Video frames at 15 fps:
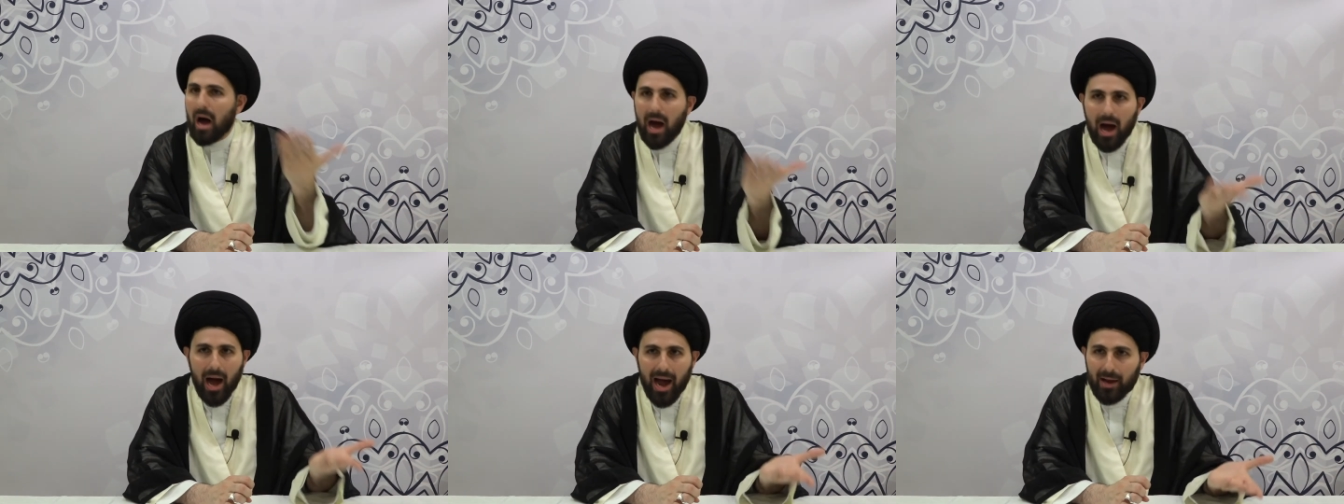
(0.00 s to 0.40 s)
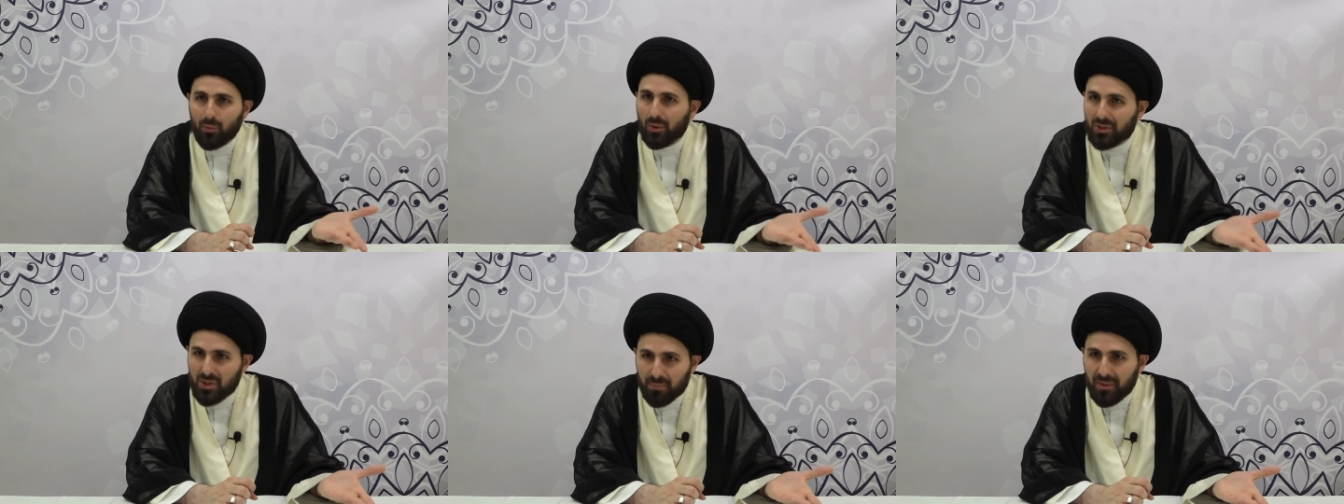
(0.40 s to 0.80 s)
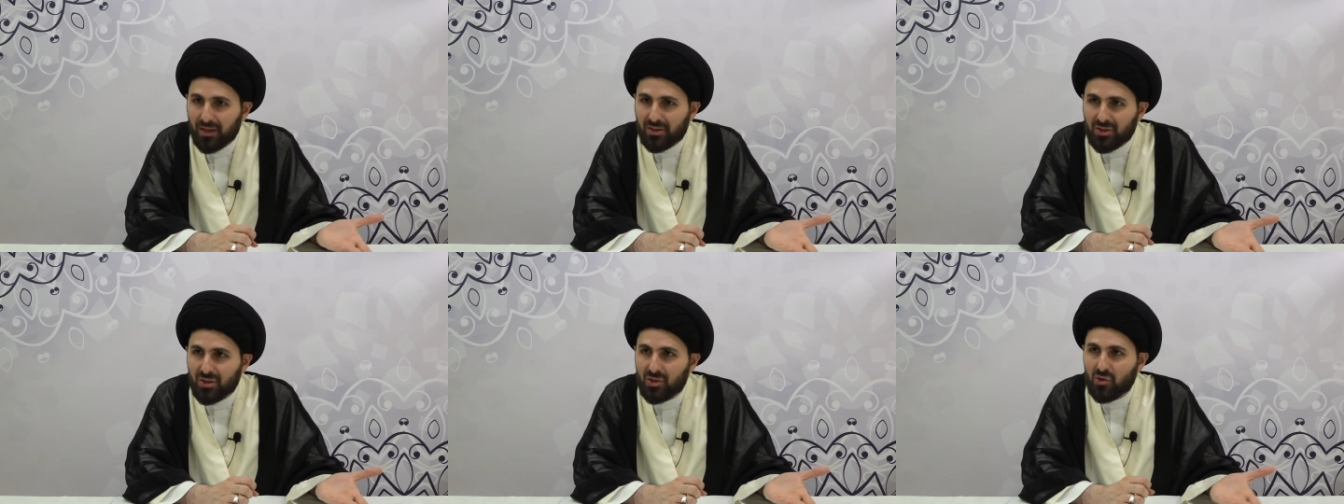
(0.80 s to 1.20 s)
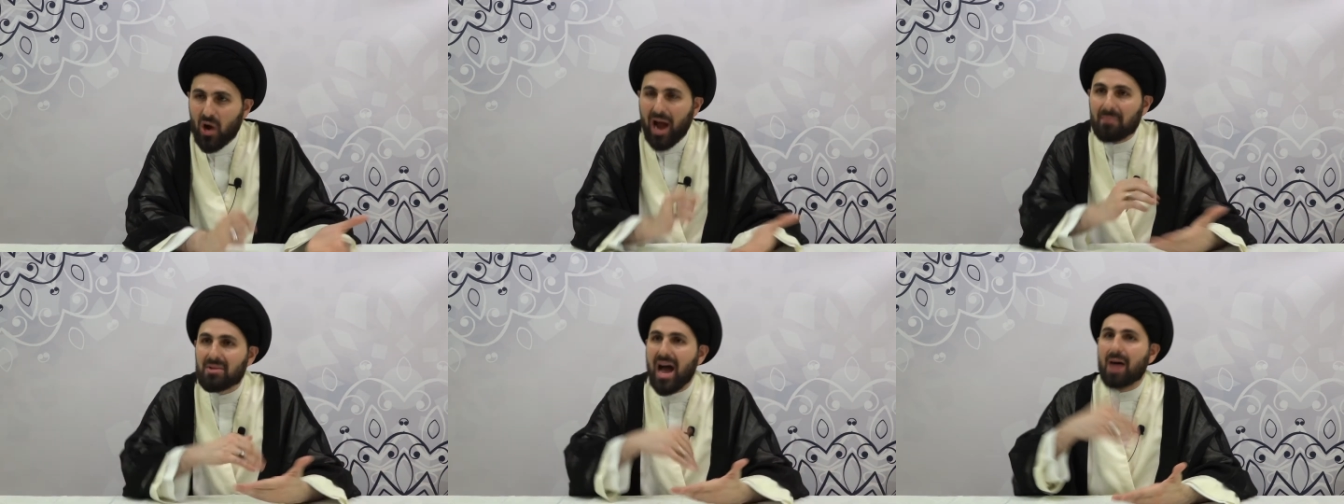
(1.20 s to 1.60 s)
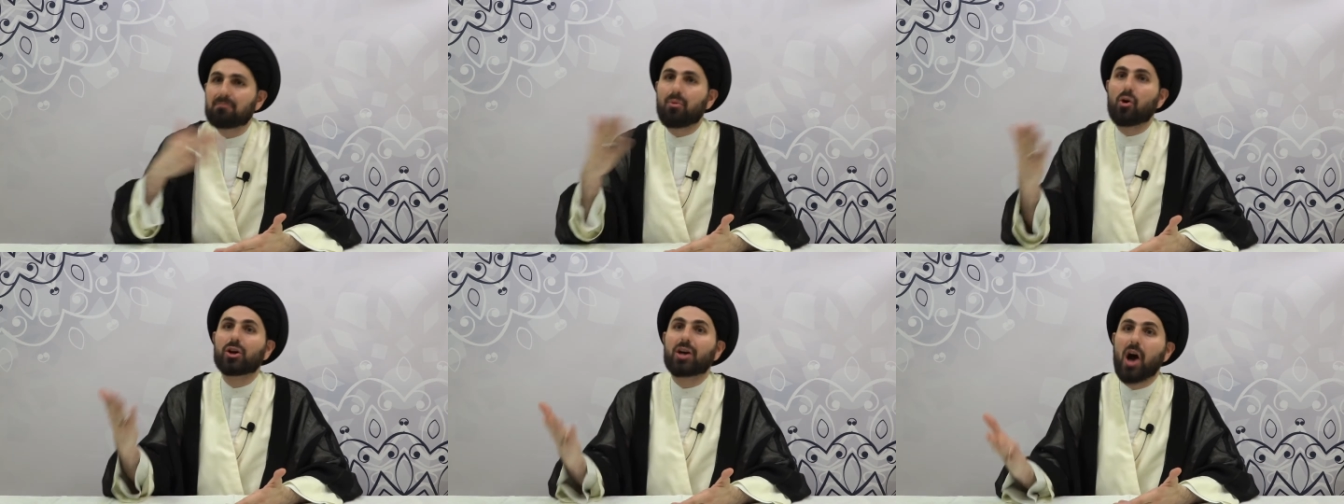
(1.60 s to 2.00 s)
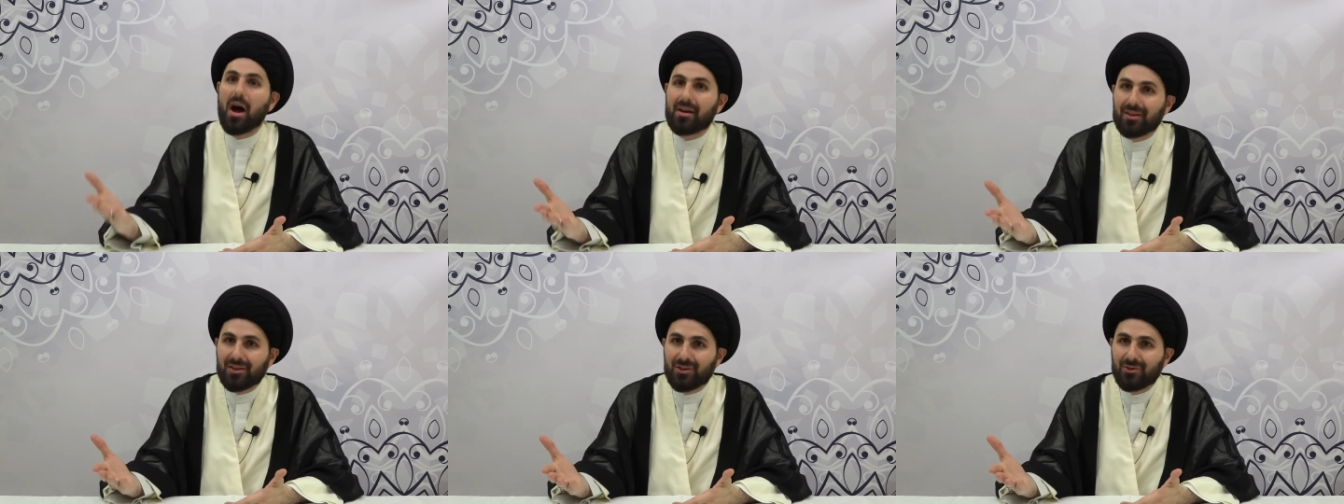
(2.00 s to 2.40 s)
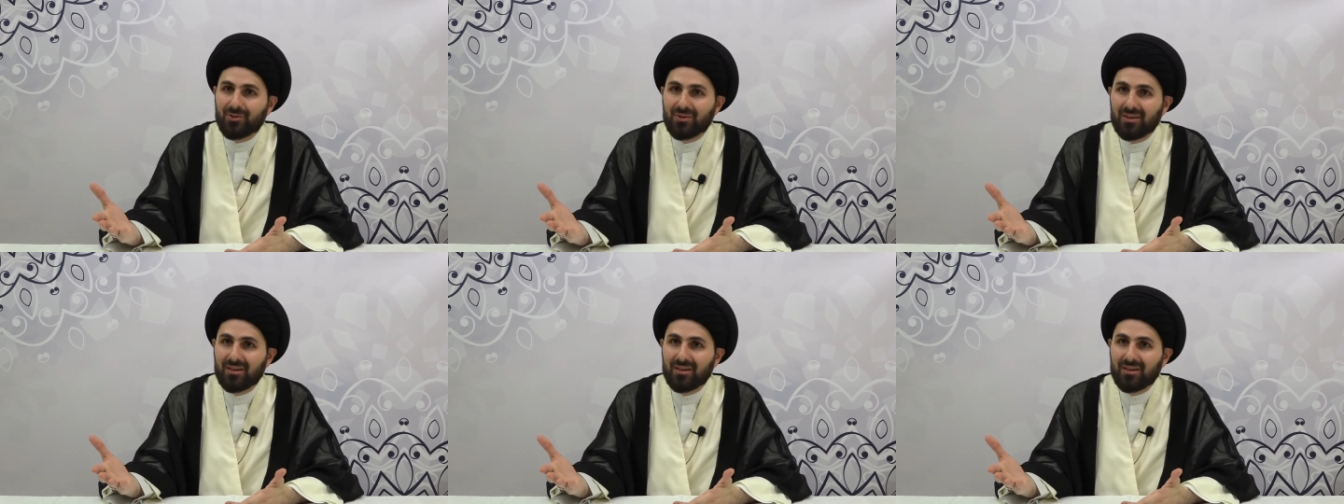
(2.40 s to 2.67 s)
I will speak to you. I'm not boycotting you.